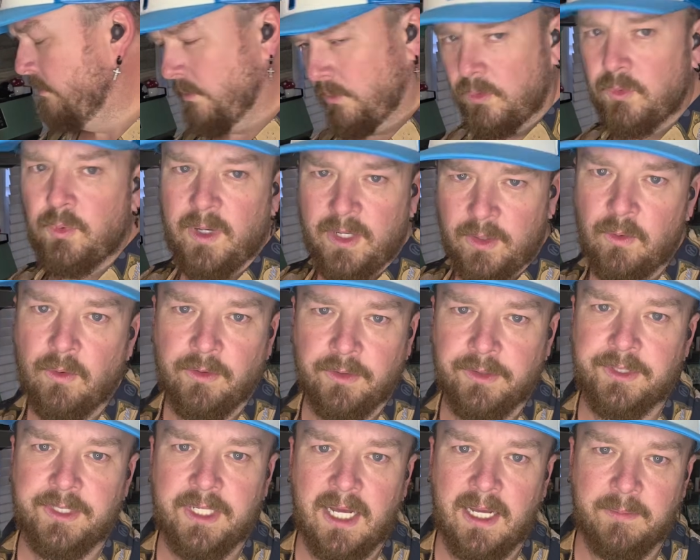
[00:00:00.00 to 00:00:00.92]

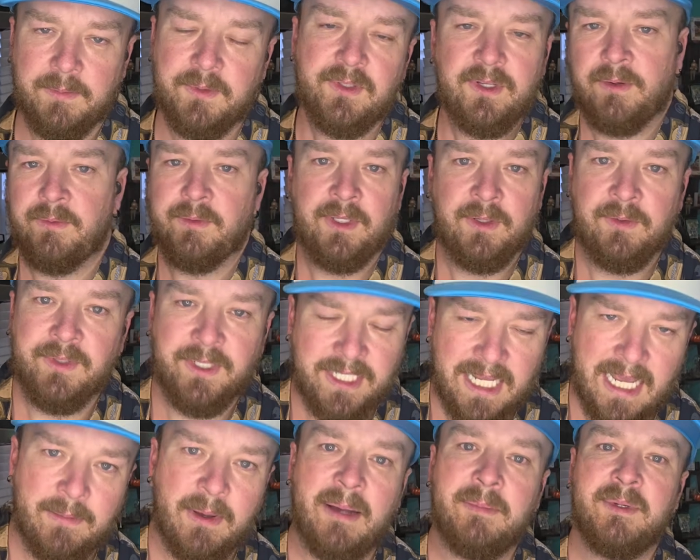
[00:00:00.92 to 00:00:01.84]
3/4 cups. Don't use a
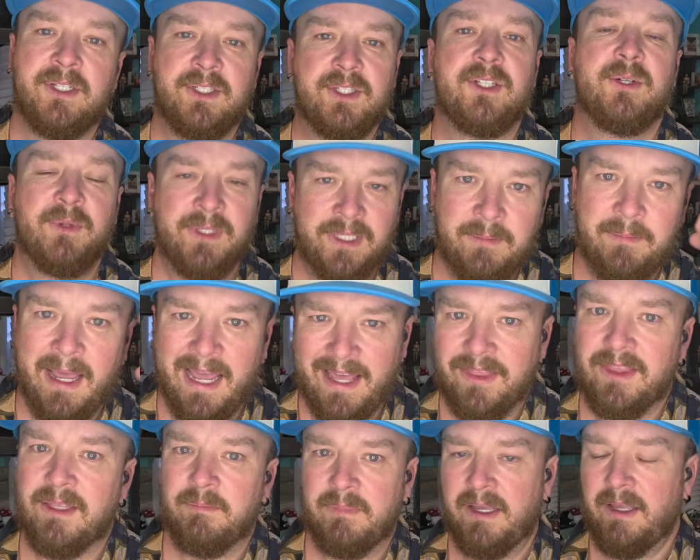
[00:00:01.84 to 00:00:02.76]
table. I'm just doing the
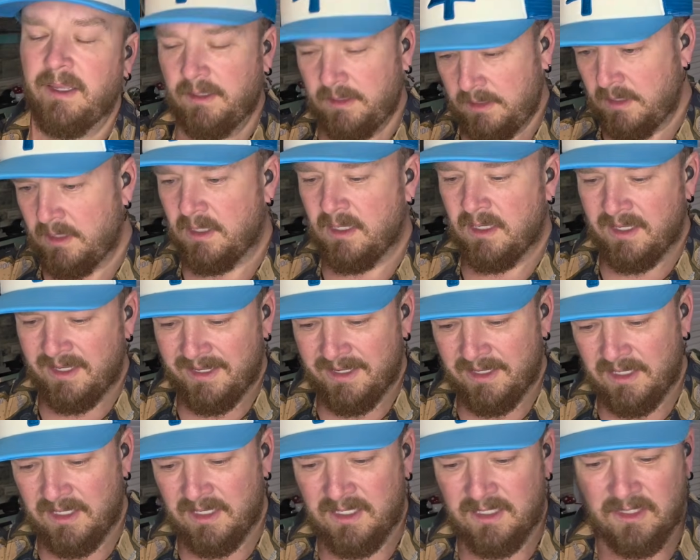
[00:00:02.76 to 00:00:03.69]
math in my...
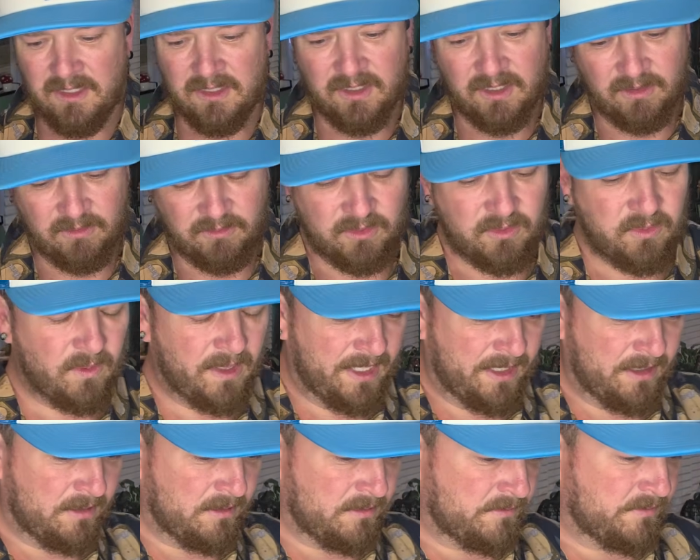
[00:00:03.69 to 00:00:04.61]
So
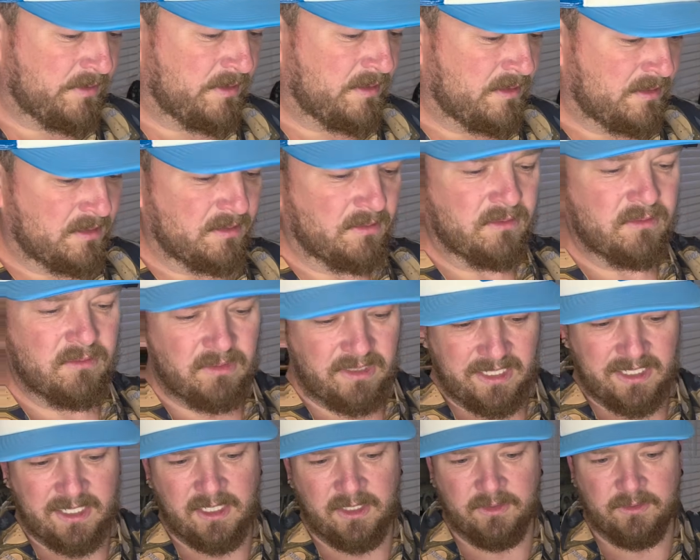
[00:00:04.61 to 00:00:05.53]
12, so
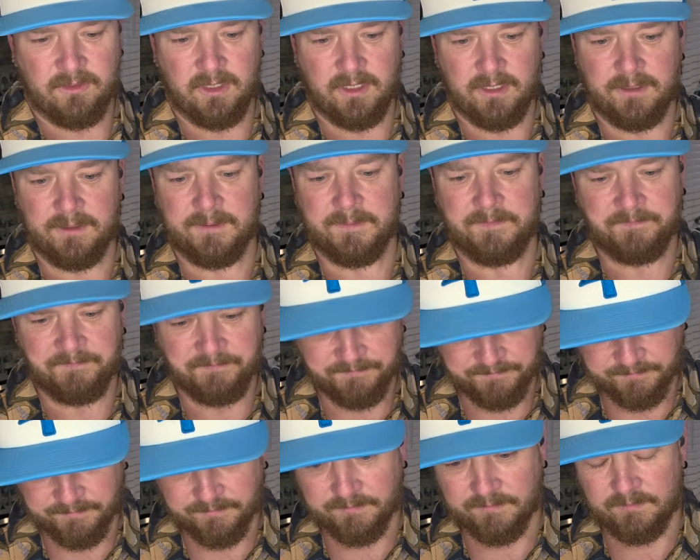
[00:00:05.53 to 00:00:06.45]

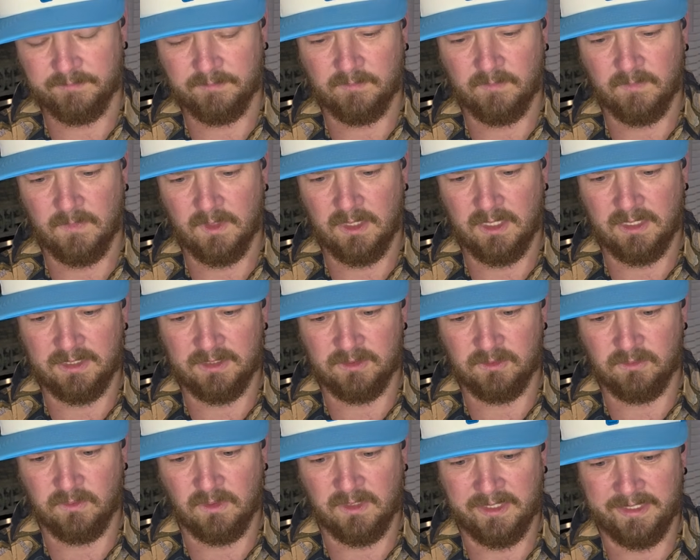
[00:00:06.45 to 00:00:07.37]

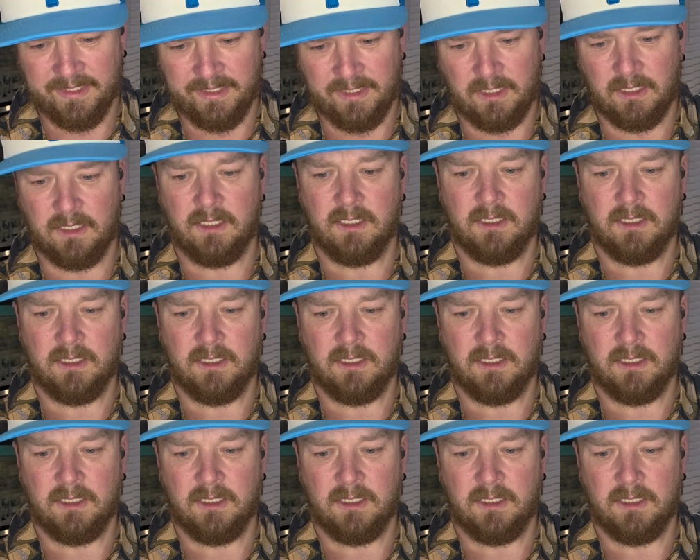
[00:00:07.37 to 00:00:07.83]
320...